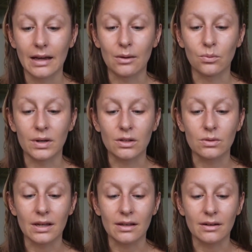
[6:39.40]
And when you
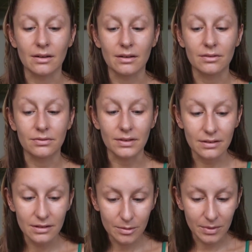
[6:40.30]
can
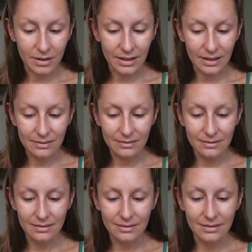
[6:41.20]
feel in your body
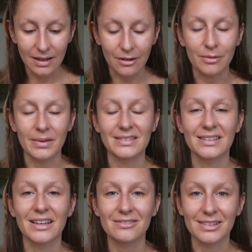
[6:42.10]
how
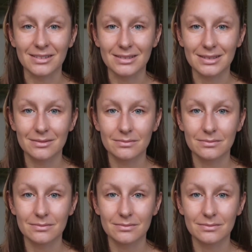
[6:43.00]
amazing that feels,